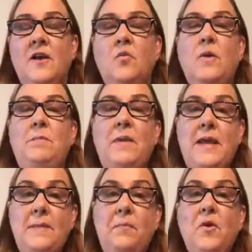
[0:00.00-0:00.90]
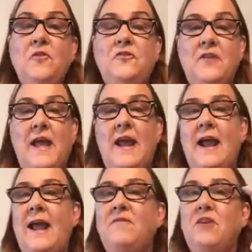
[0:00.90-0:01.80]
When people say,
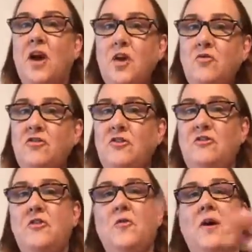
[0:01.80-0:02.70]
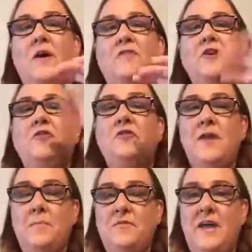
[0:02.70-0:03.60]
I have coaches who are a few
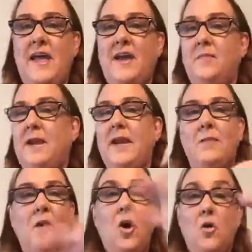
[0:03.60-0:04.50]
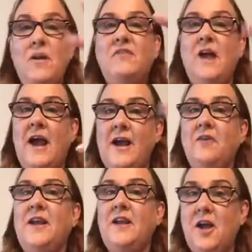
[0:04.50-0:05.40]
steps ahead of me, and I'm always
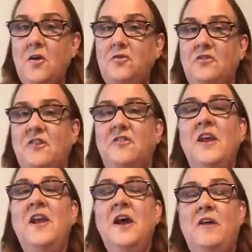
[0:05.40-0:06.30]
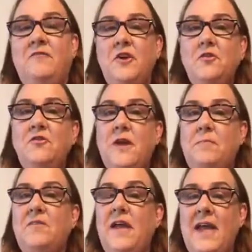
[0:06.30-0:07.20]
hiring coaches a few
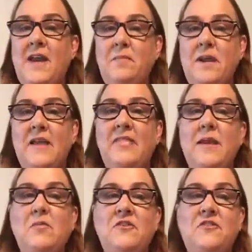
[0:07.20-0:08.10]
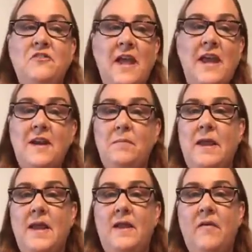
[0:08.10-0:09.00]
steps ahead of me, and they would say to
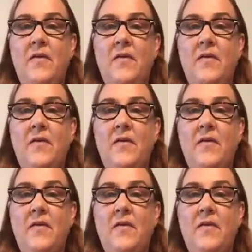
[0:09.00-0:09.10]
me,